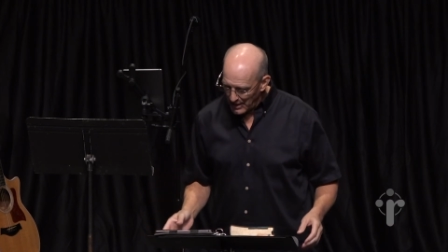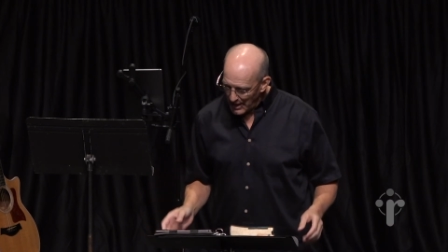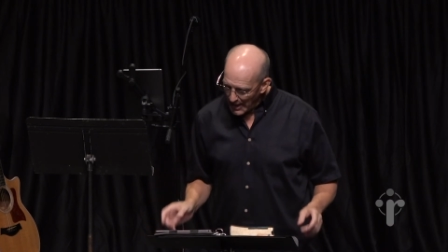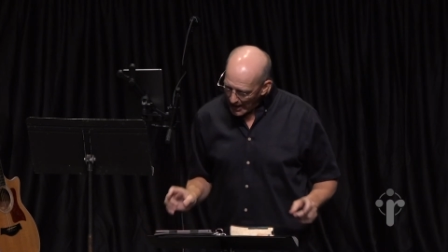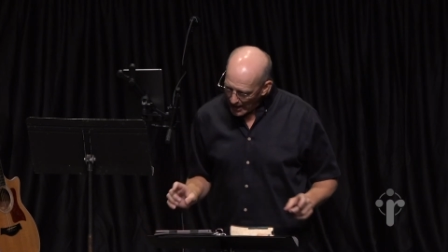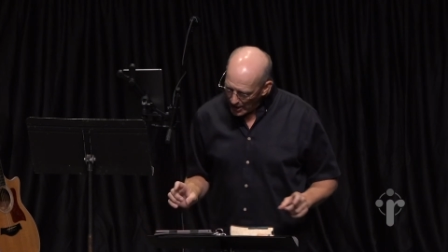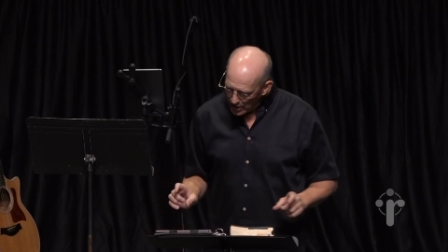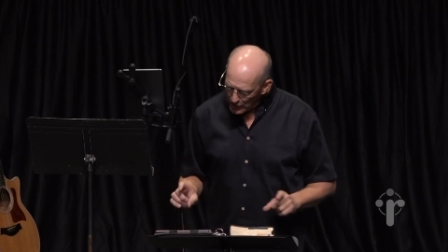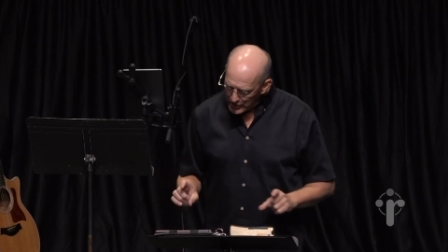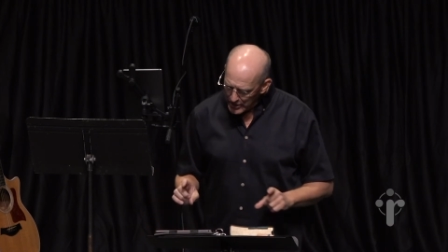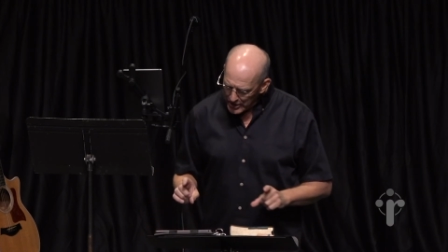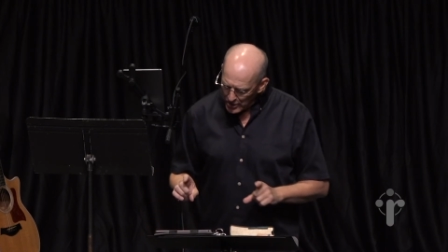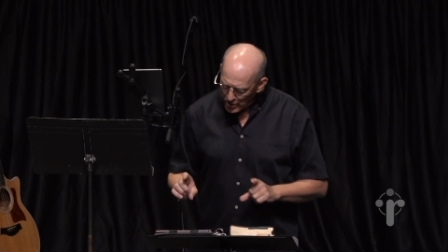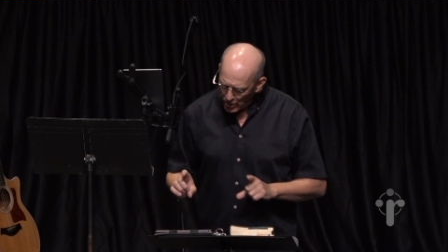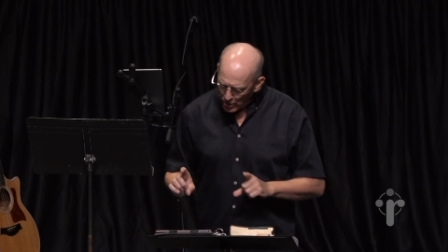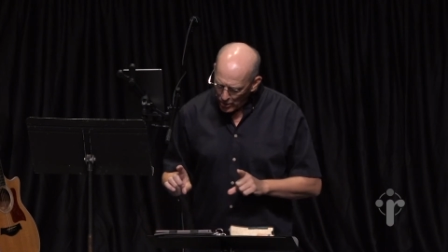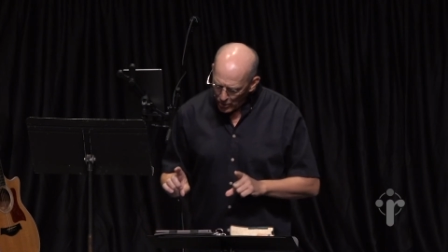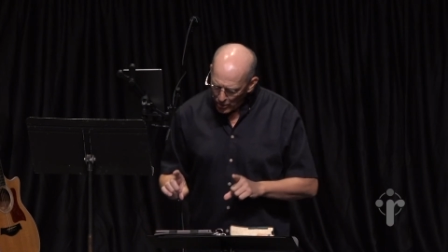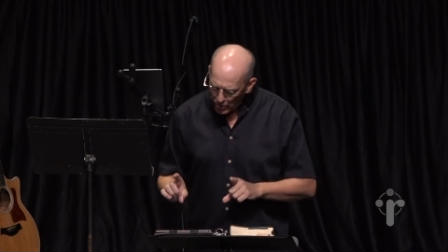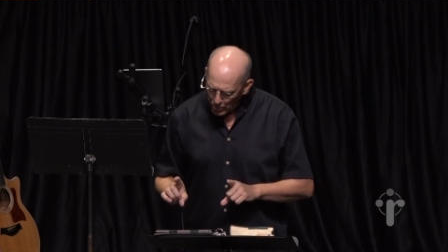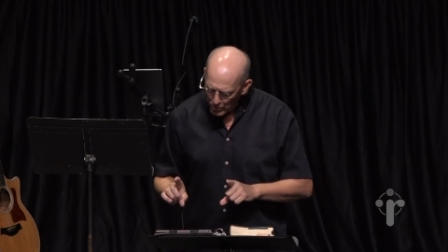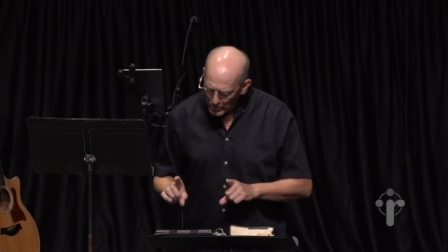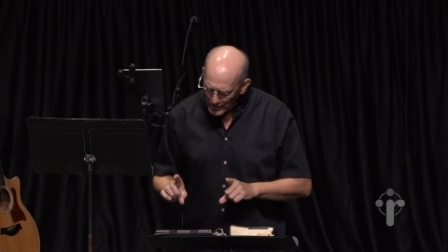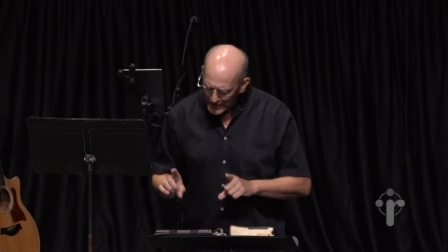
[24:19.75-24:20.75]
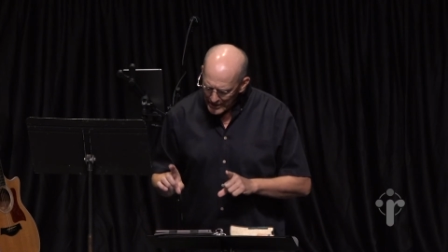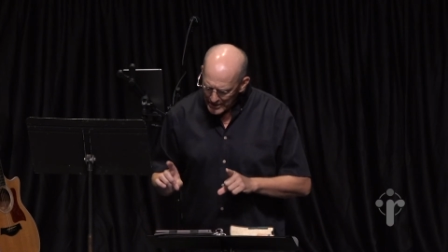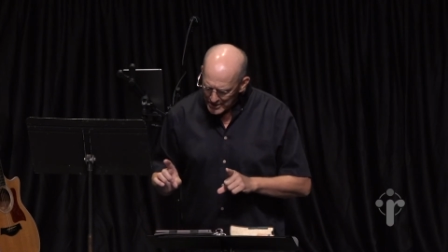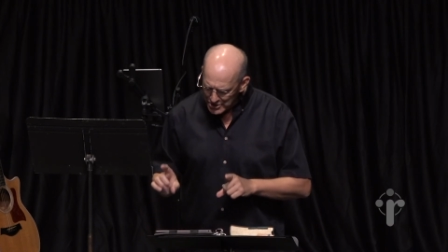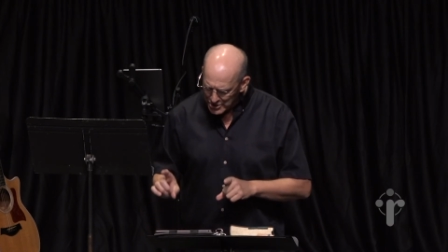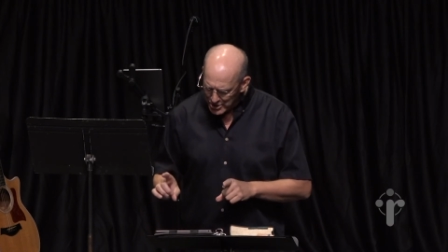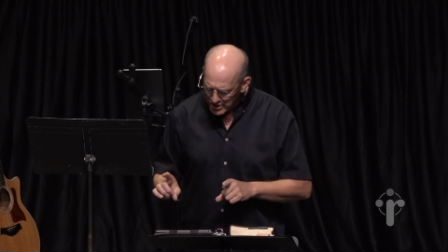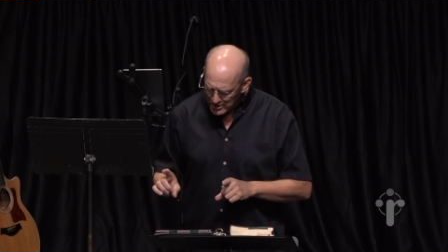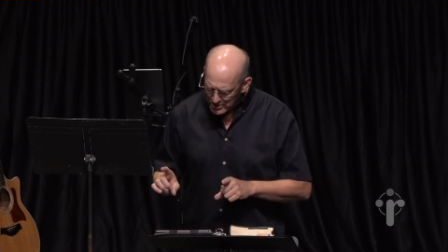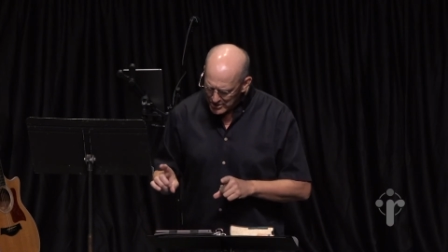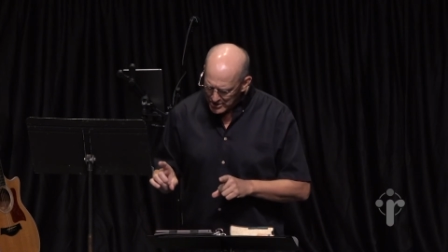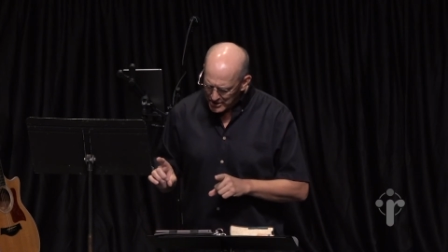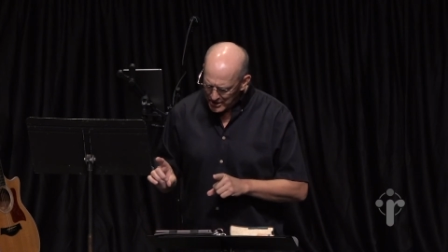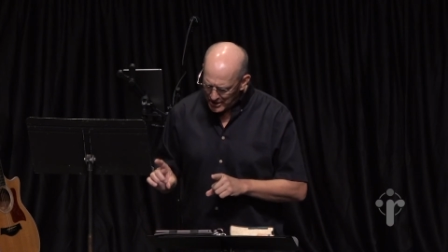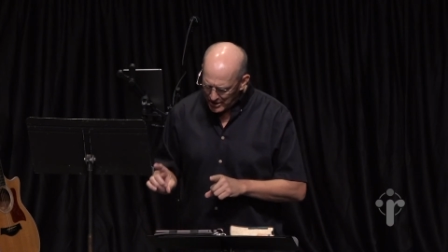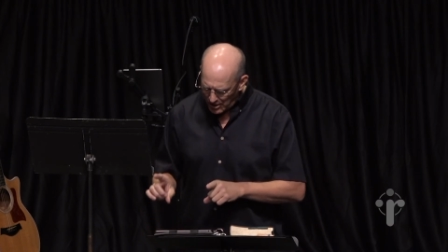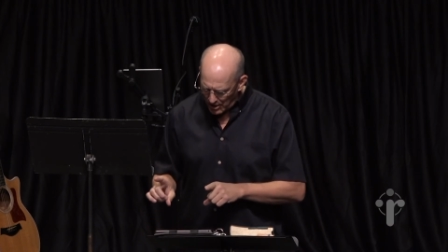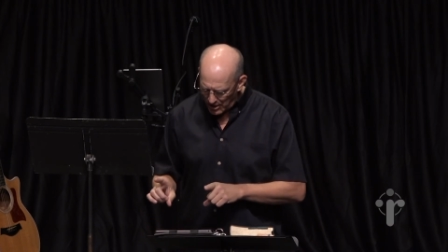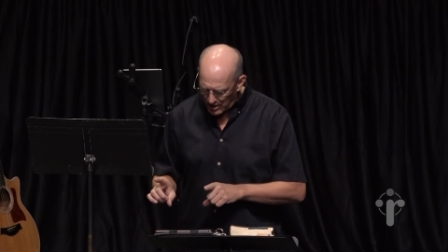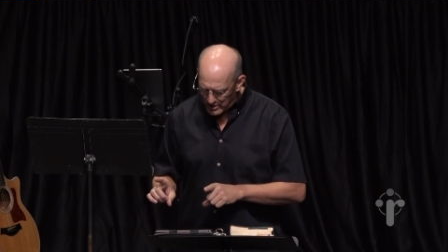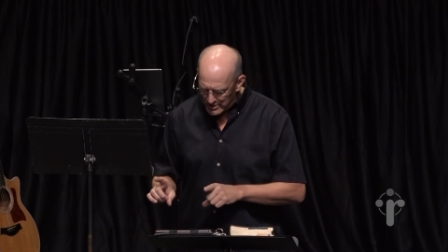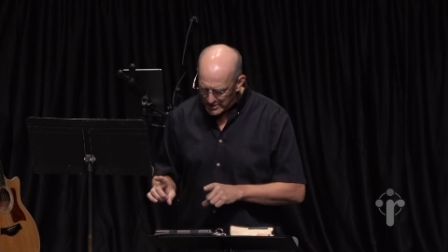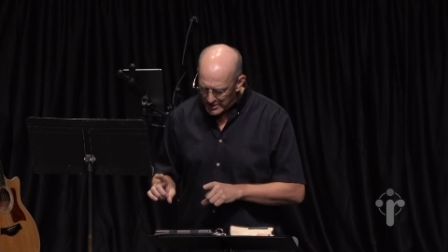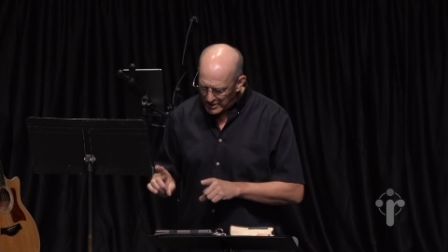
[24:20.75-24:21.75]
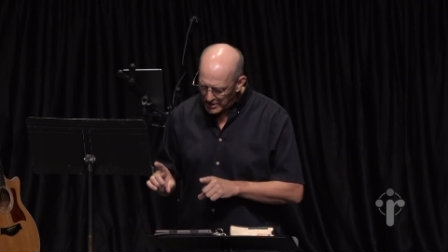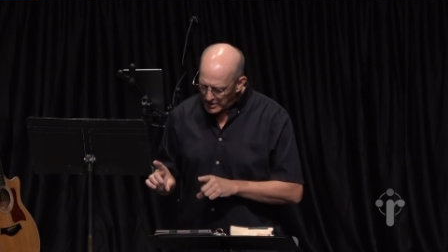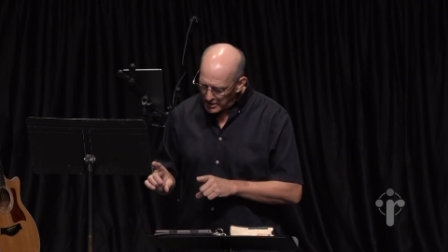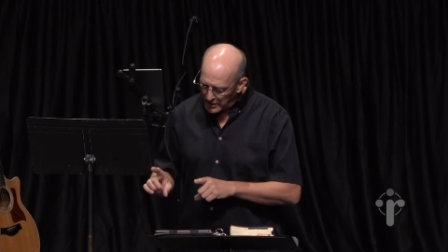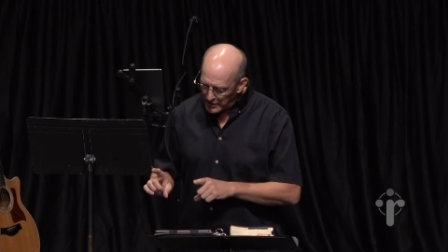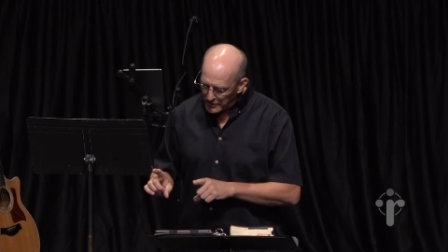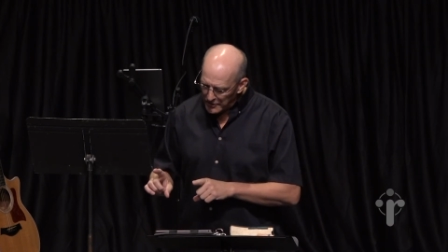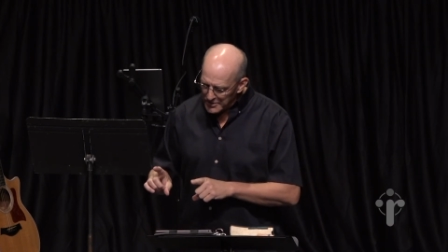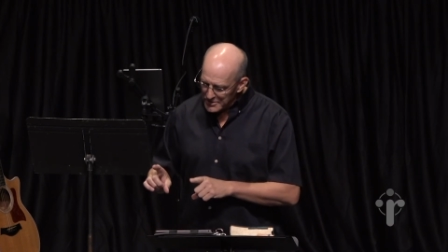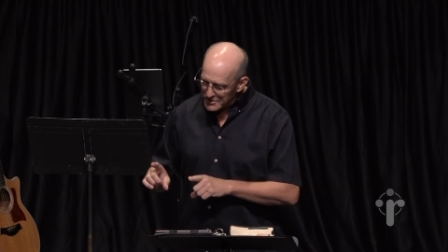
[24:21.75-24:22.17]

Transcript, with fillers: How can a holy and just God declare